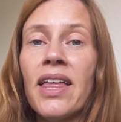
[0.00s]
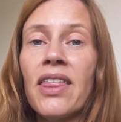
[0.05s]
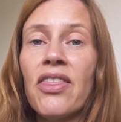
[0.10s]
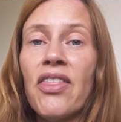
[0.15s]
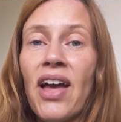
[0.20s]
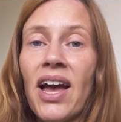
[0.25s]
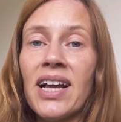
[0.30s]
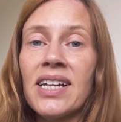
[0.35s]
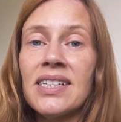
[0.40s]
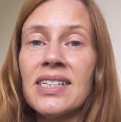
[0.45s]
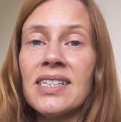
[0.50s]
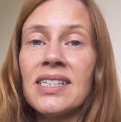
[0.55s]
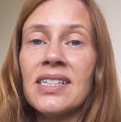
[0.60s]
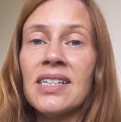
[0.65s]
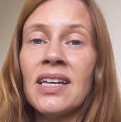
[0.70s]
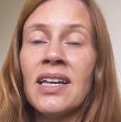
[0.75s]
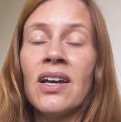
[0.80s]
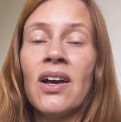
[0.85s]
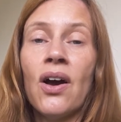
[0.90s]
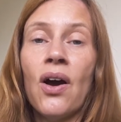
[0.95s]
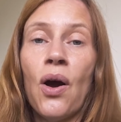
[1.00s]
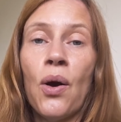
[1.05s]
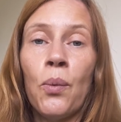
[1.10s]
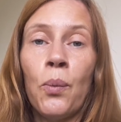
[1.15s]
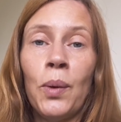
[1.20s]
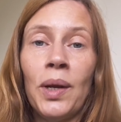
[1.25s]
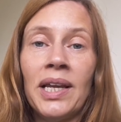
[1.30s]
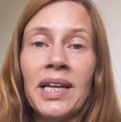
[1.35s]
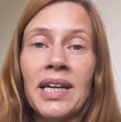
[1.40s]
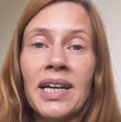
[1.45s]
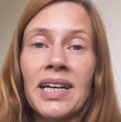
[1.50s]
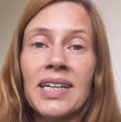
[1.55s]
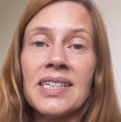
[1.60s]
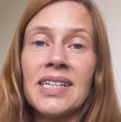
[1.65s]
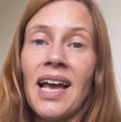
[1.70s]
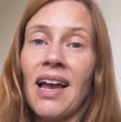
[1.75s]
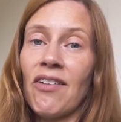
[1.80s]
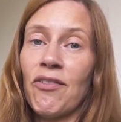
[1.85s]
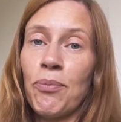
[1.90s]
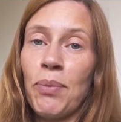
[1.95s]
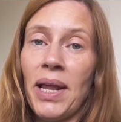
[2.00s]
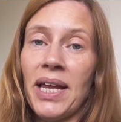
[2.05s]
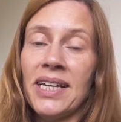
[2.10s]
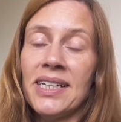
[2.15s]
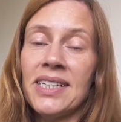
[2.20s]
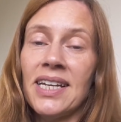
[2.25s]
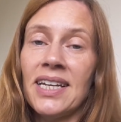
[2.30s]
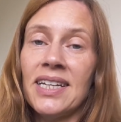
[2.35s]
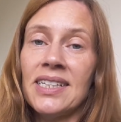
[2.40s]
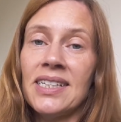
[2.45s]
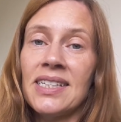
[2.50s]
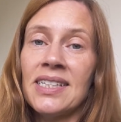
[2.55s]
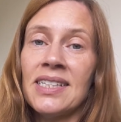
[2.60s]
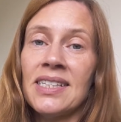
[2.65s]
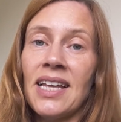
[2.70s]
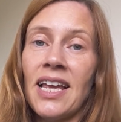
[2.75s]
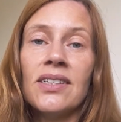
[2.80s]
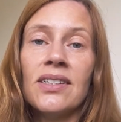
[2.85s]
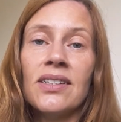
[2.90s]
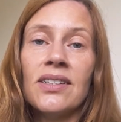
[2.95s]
that are willing to have play dates.